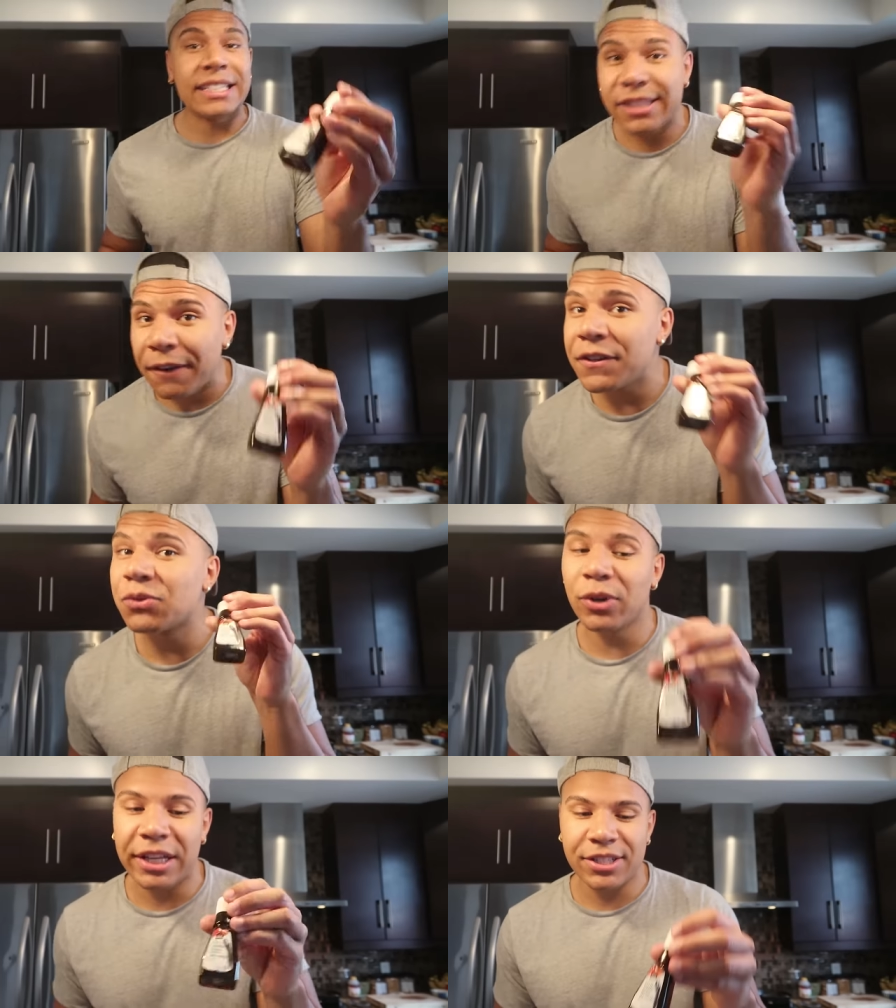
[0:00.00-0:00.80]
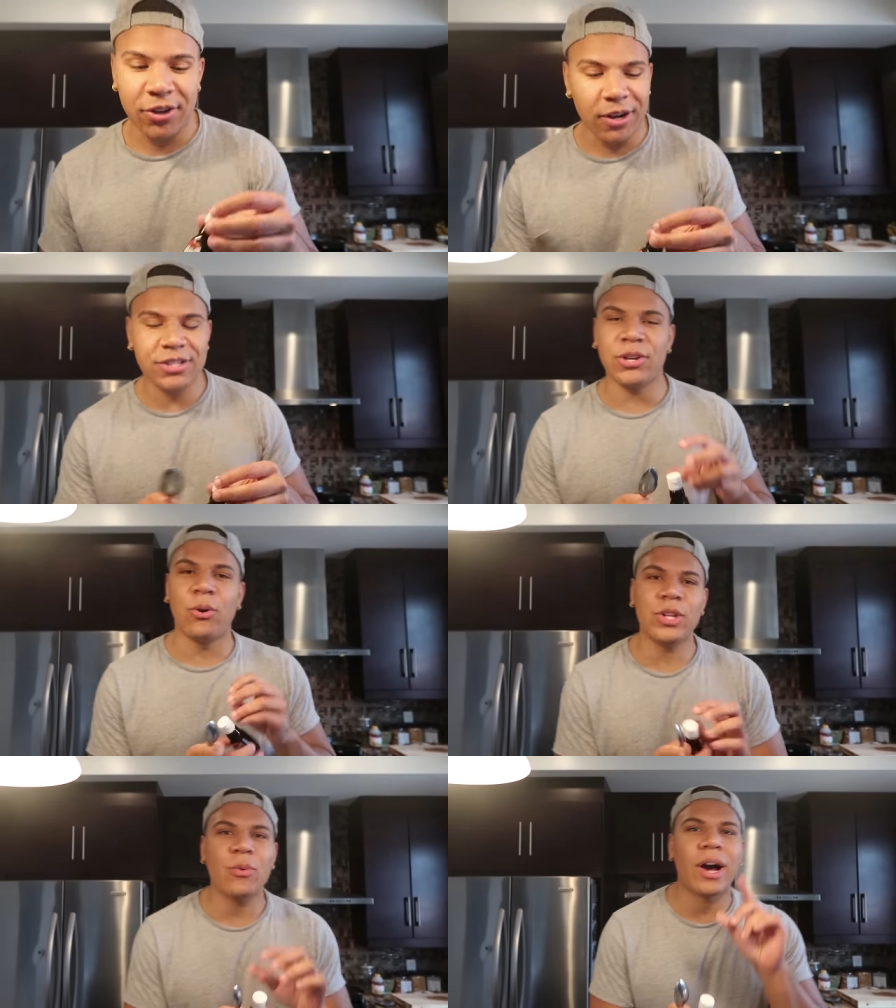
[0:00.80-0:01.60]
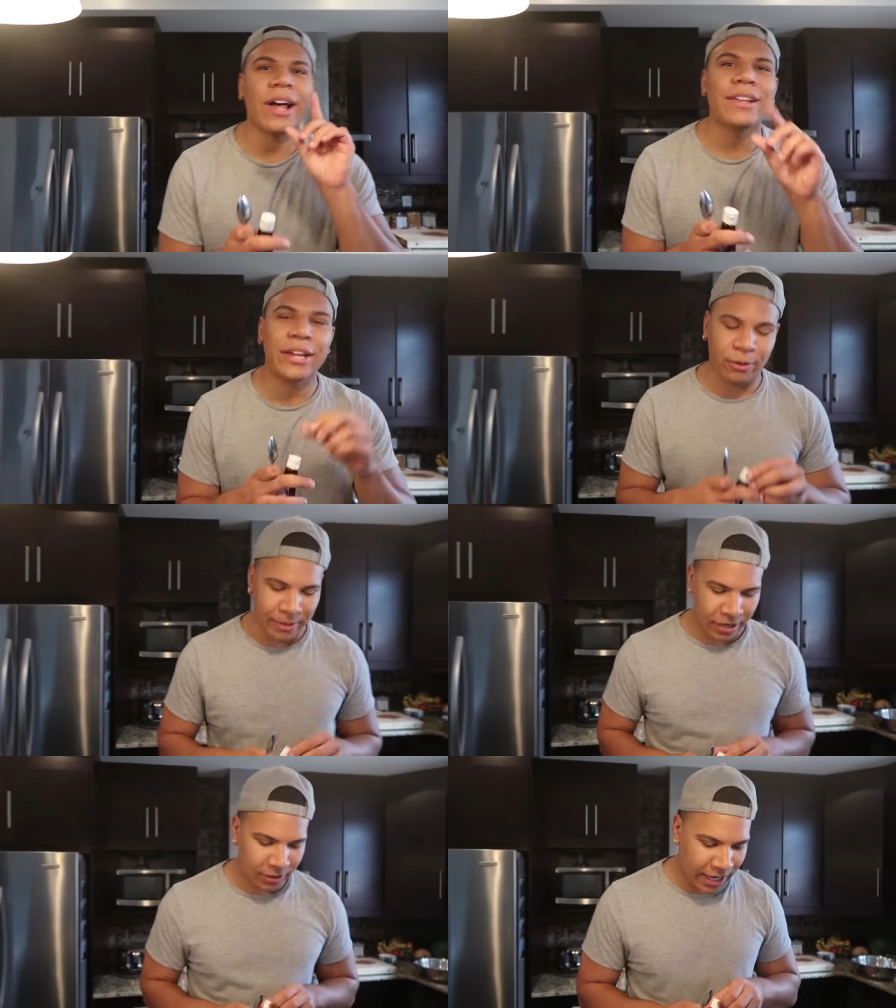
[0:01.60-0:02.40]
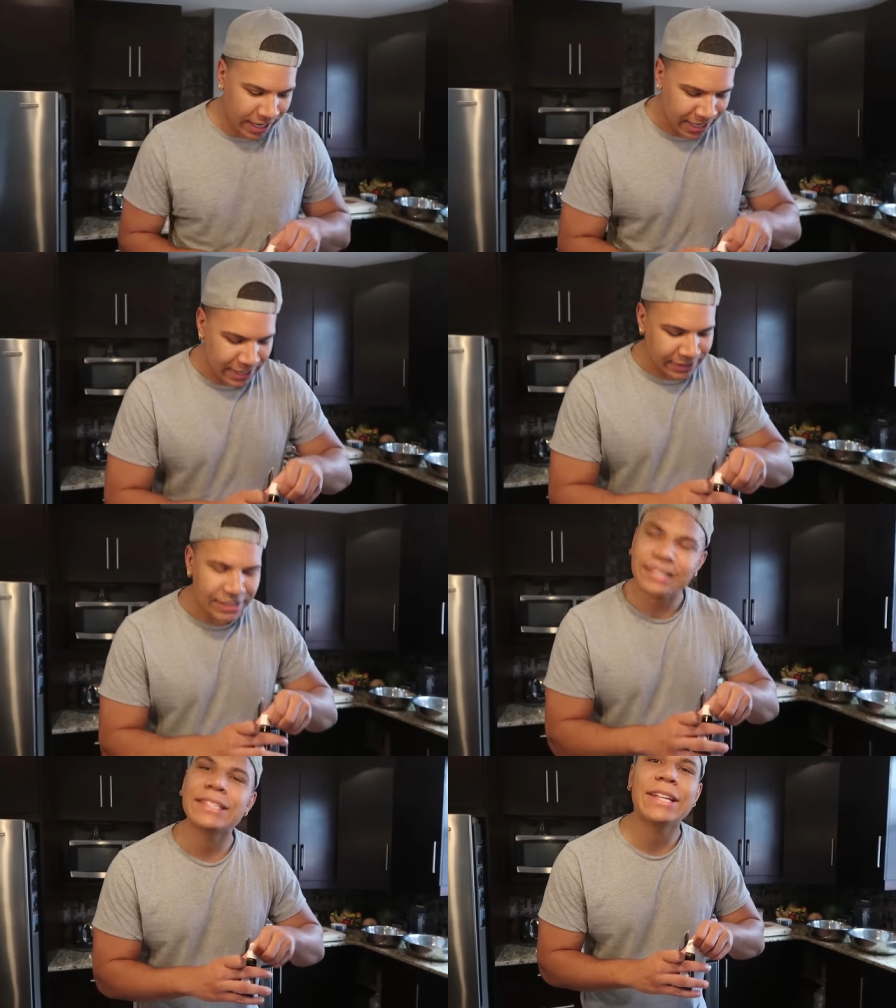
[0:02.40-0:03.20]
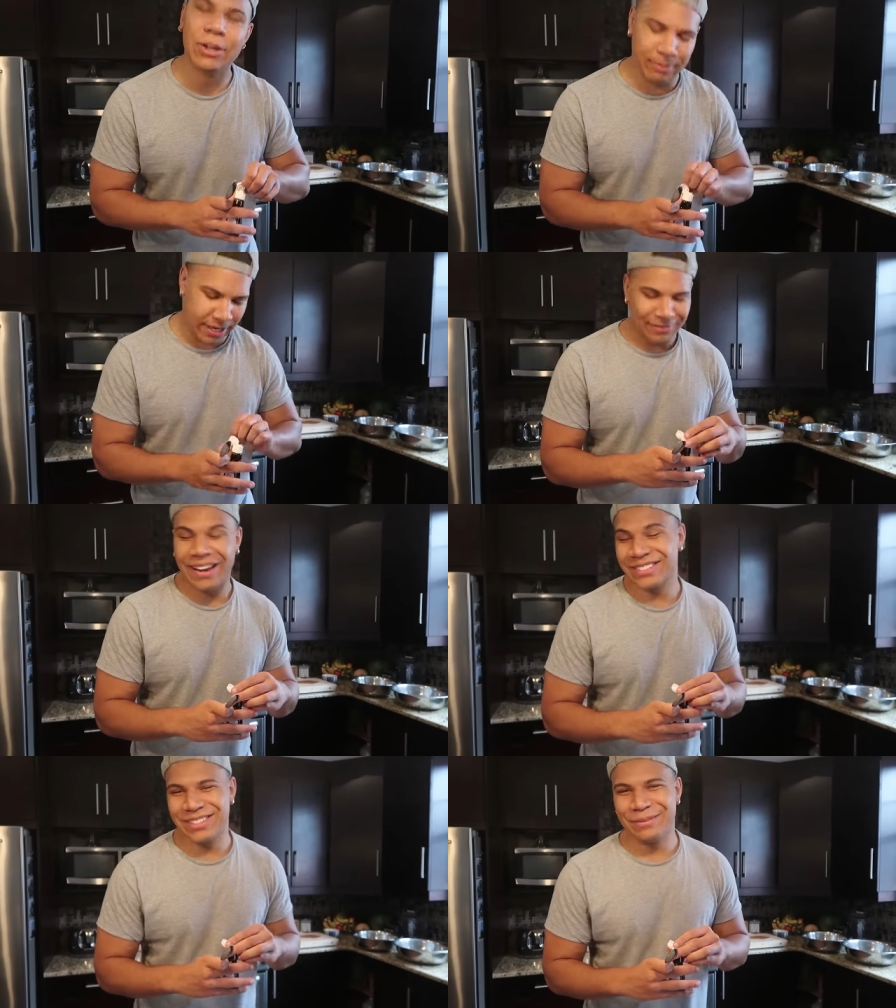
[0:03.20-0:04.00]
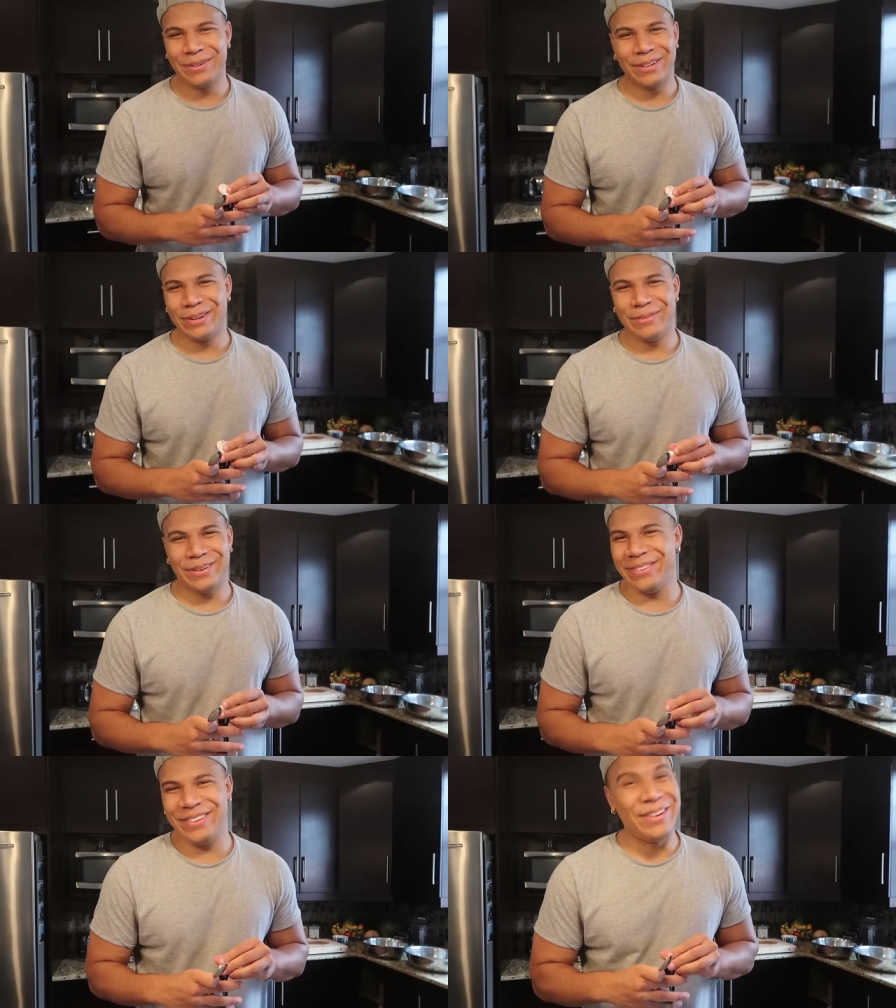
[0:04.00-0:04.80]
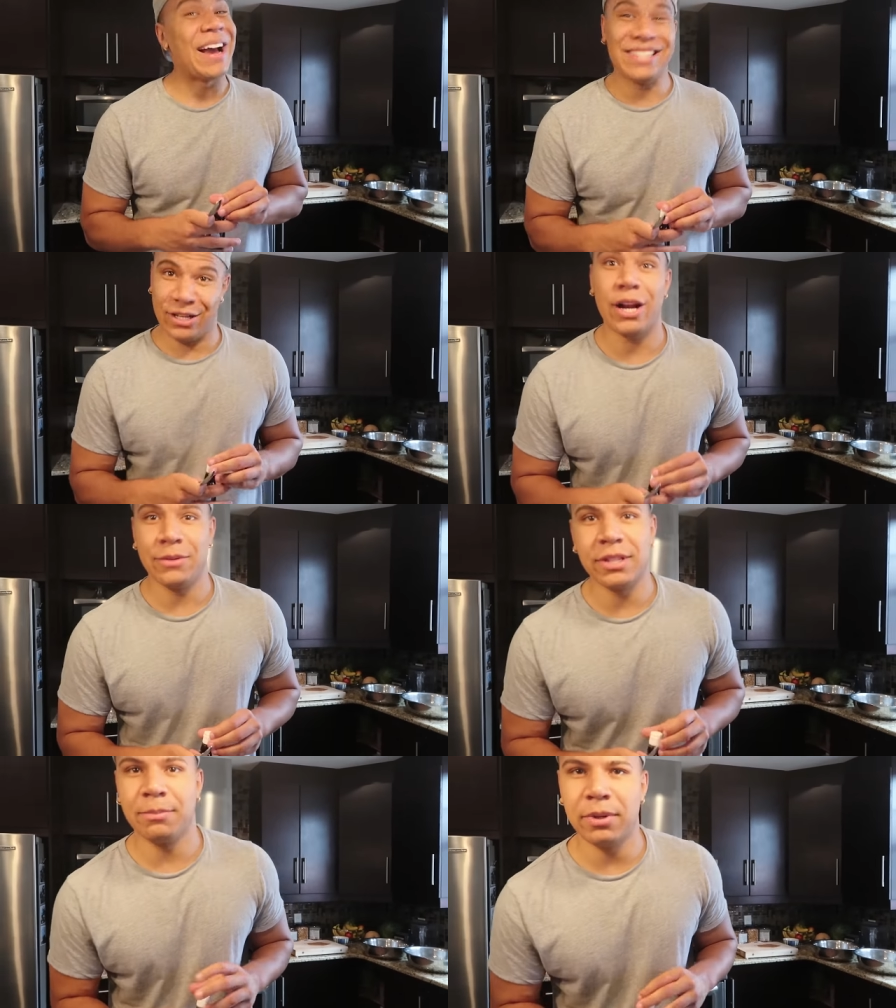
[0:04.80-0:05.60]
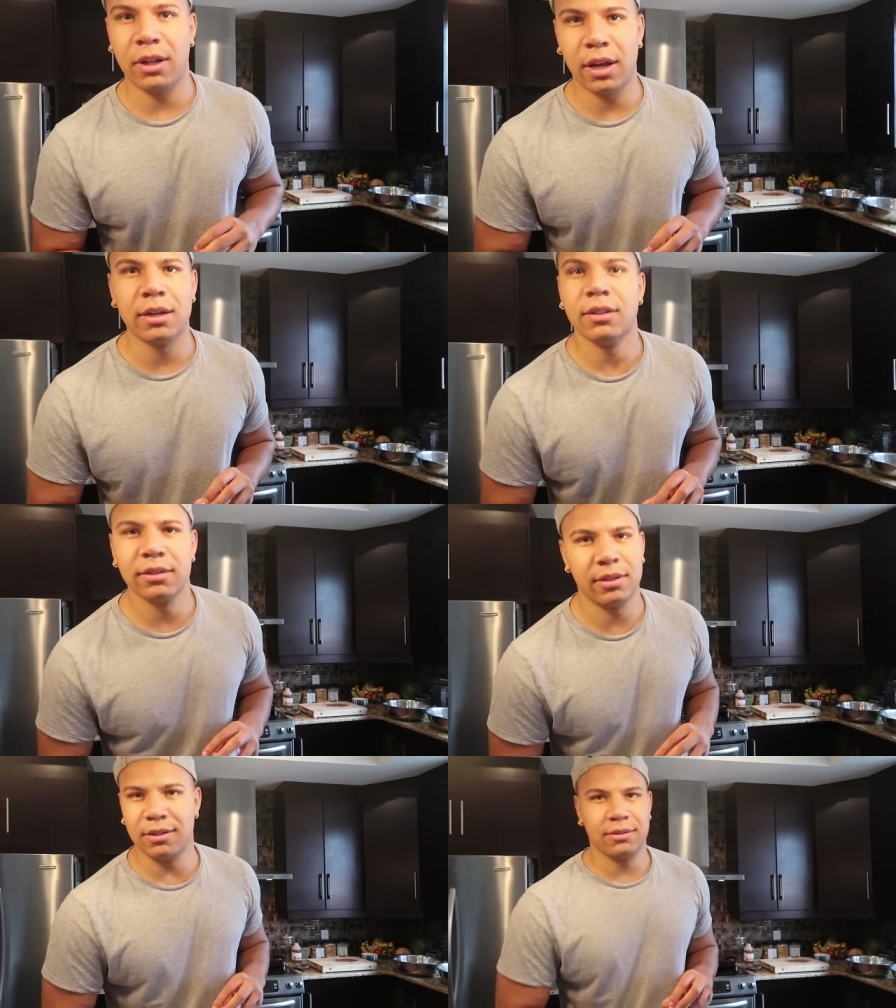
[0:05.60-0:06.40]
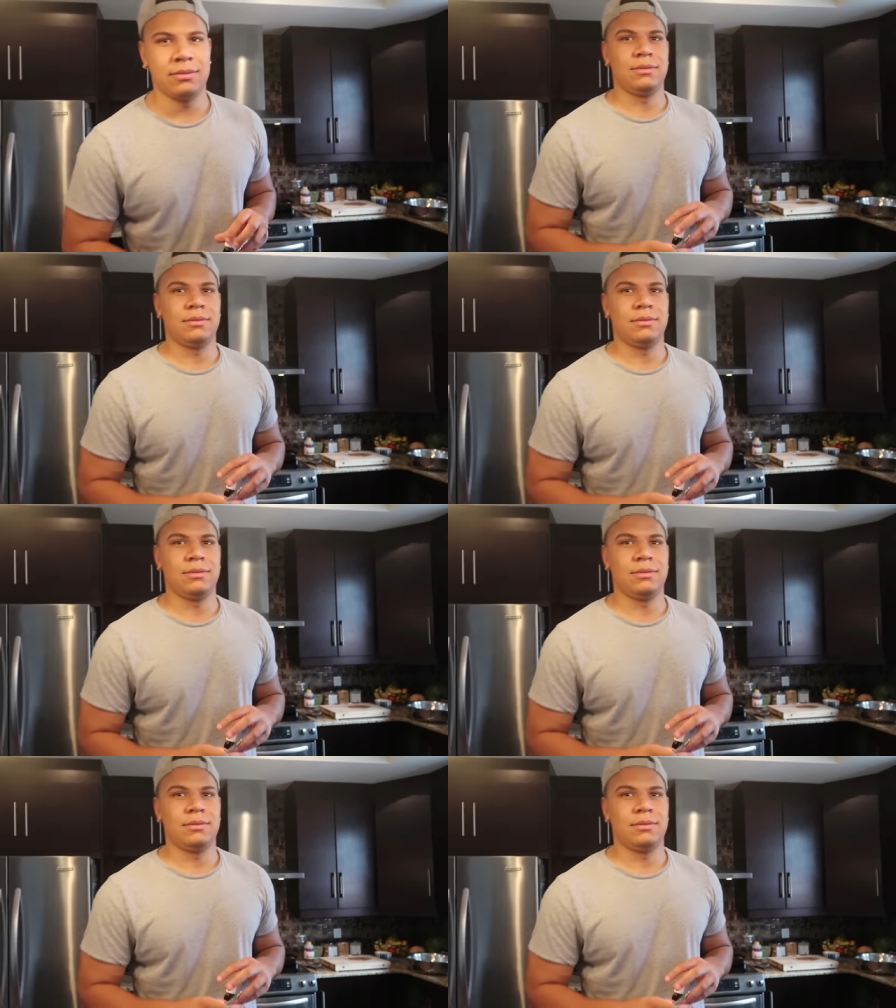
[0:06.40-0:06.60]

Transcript: This stuff is really strong, so you only want a little bit, okay? Just a little bit. I'm actually gonna put a little bit. You guys thought I was gonna put a lot. No.